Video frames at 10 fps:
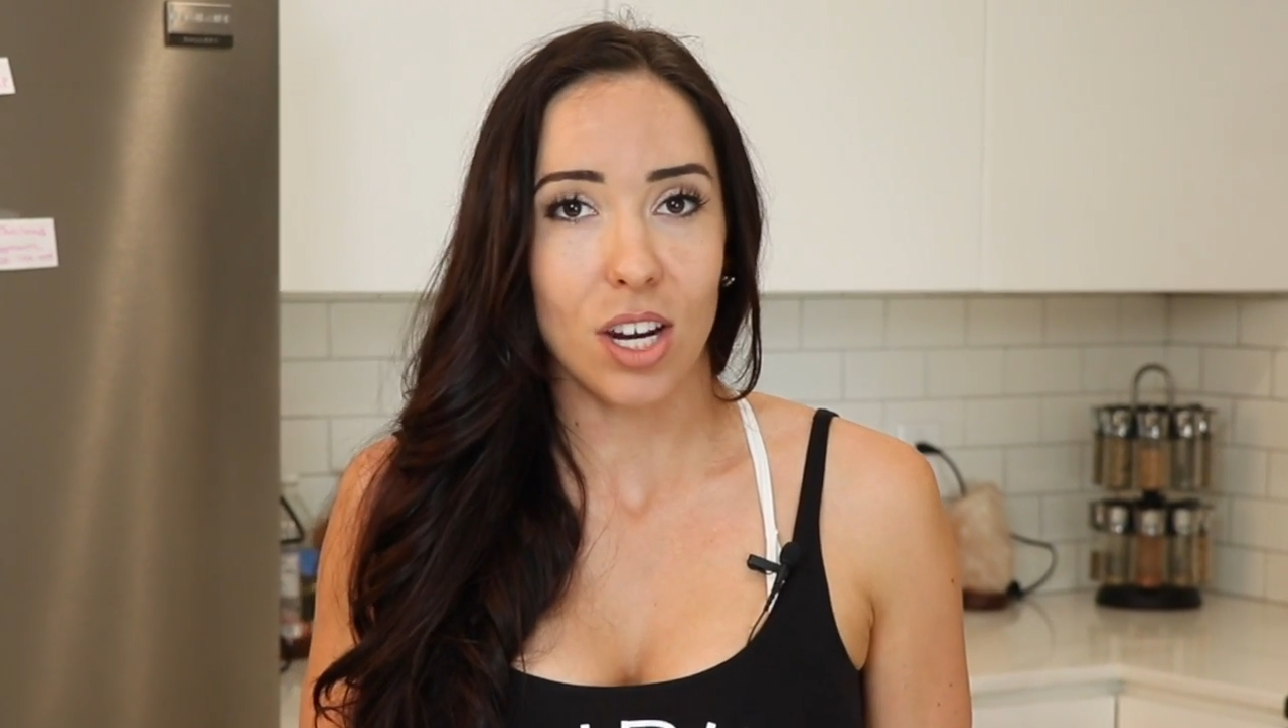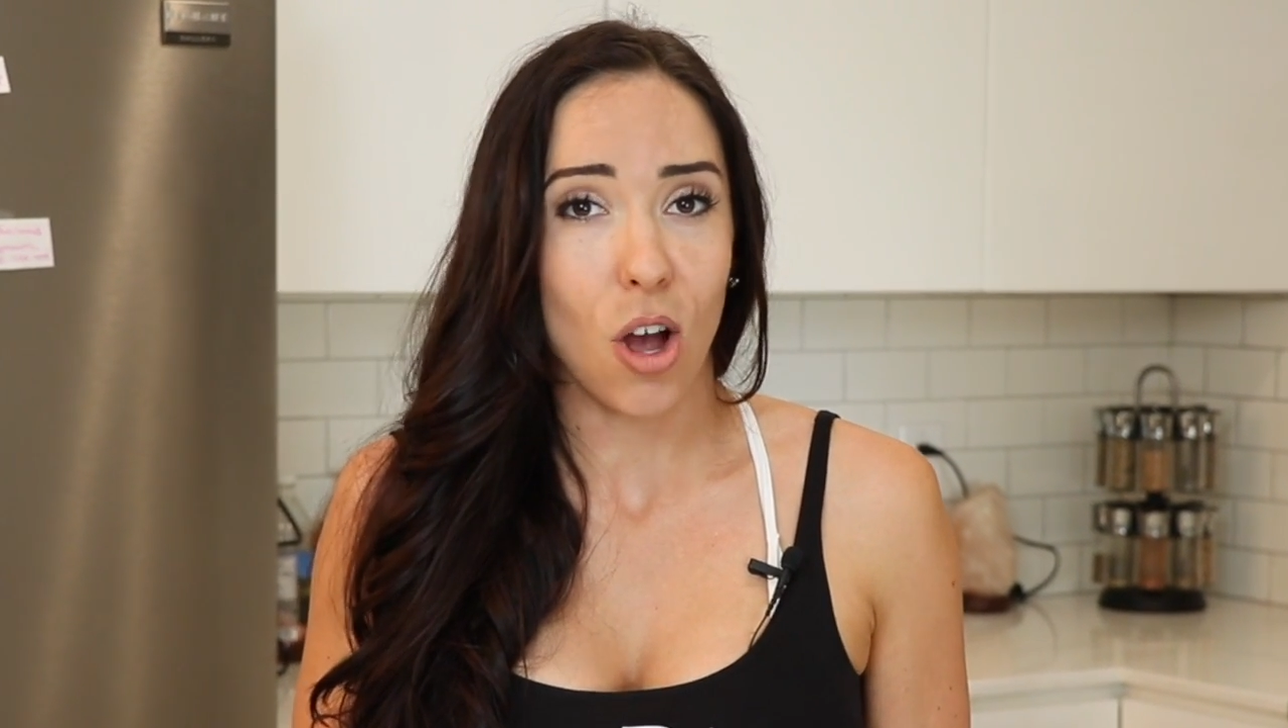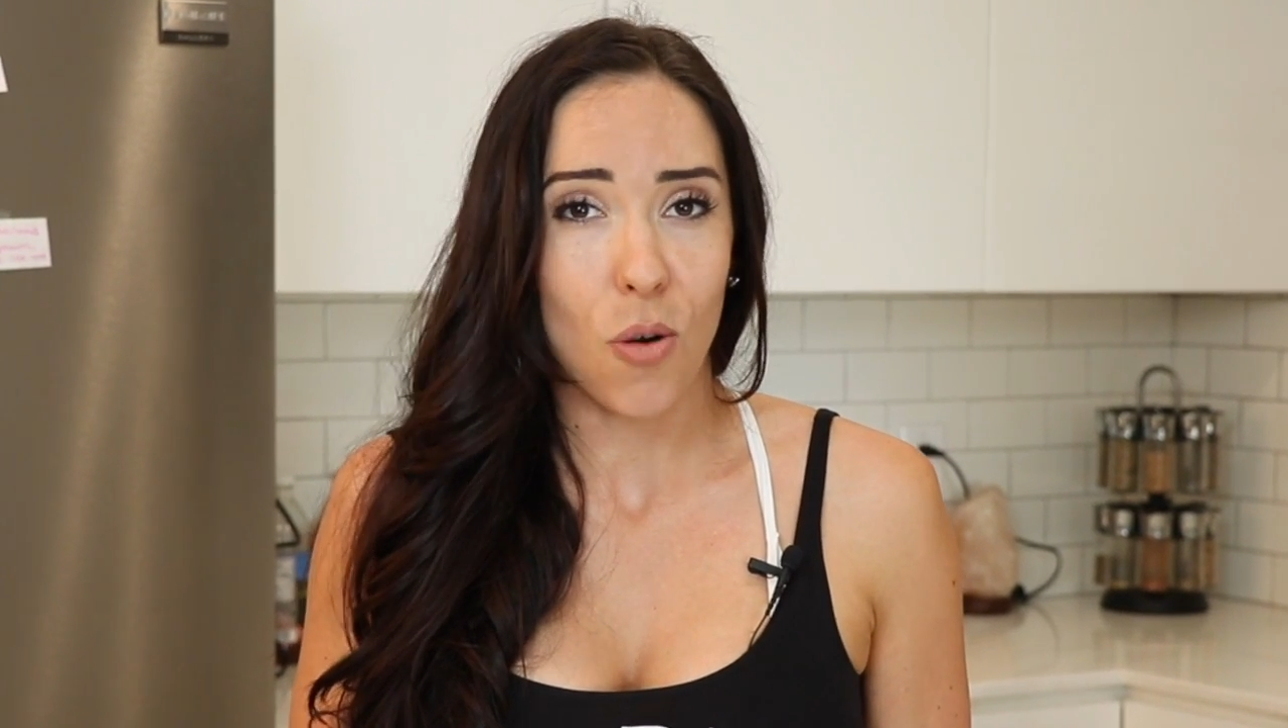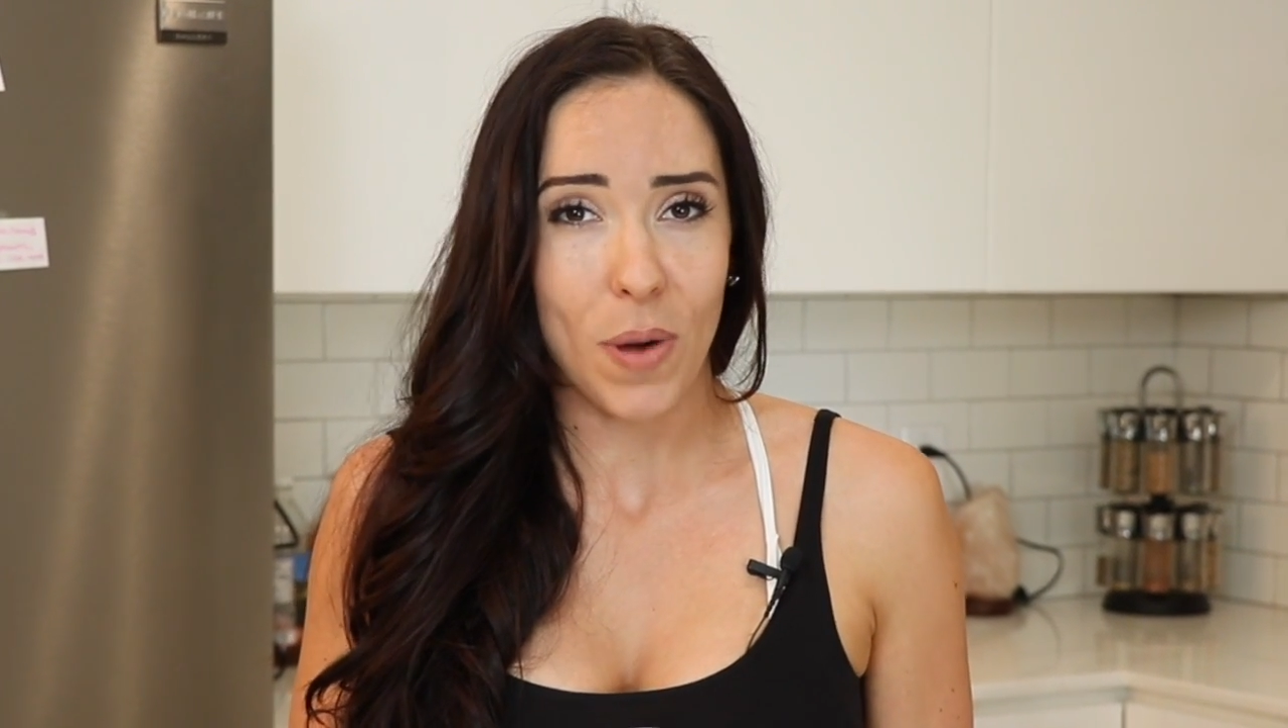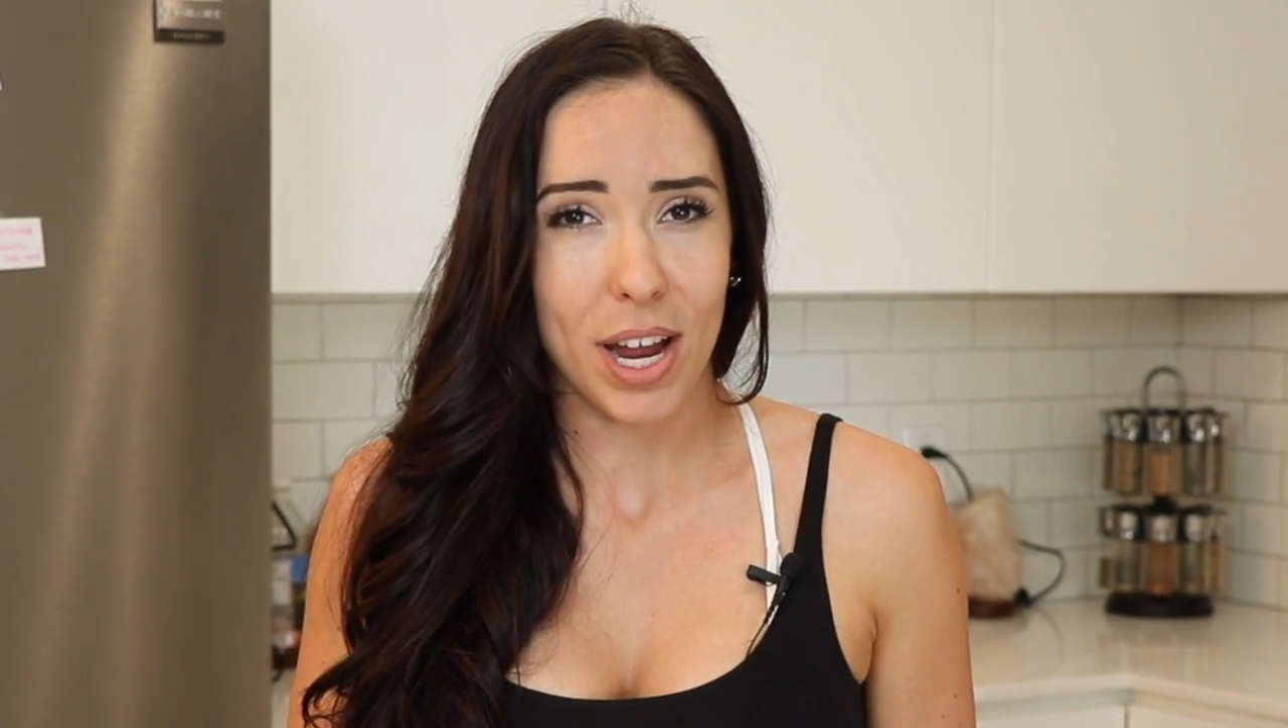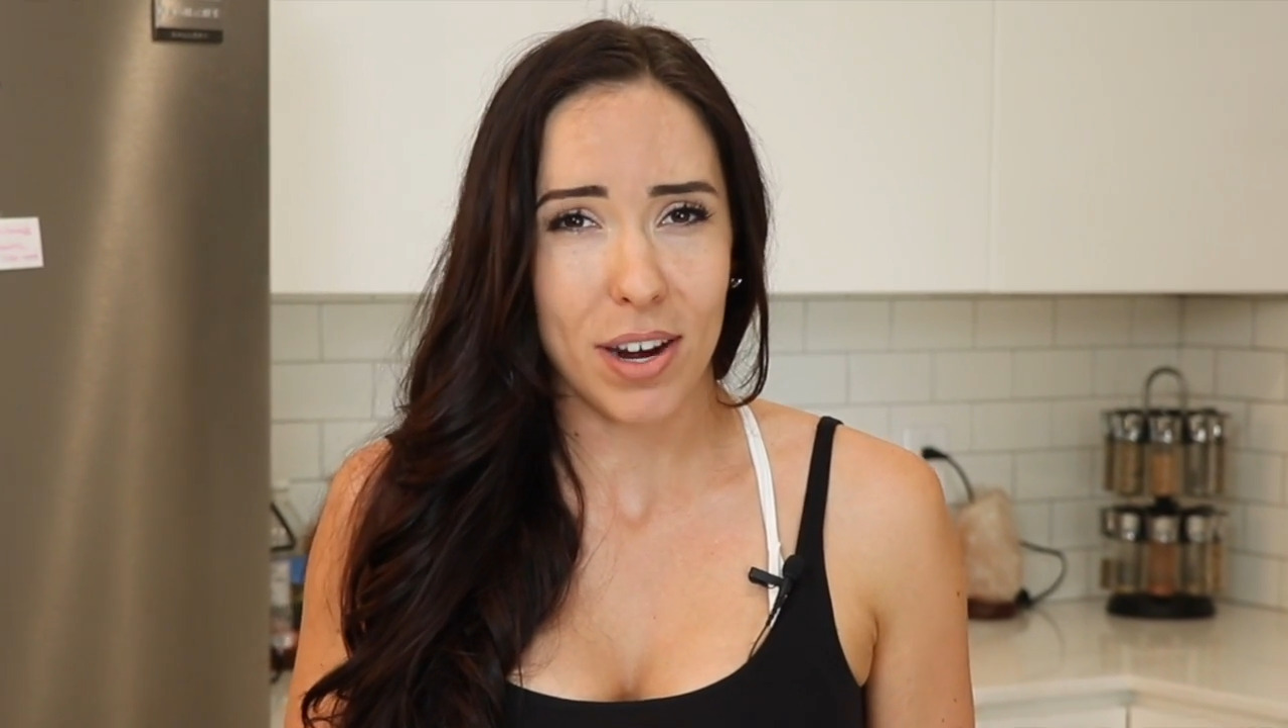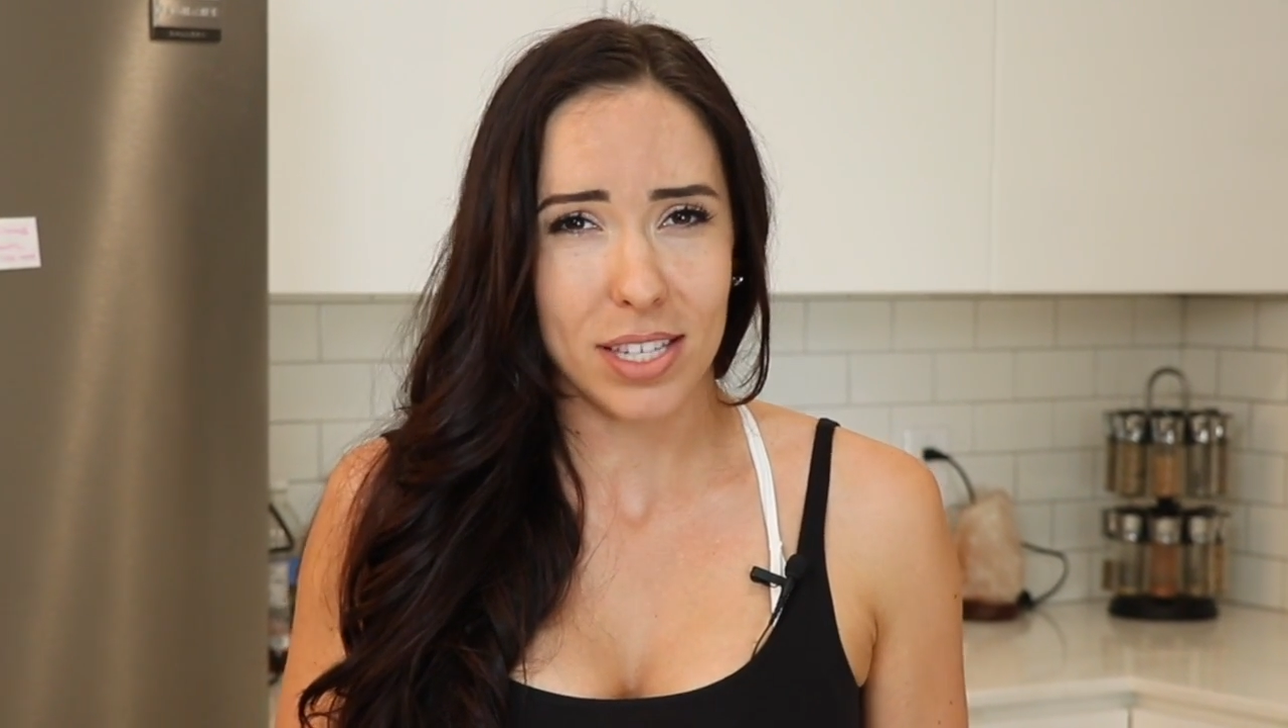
go away on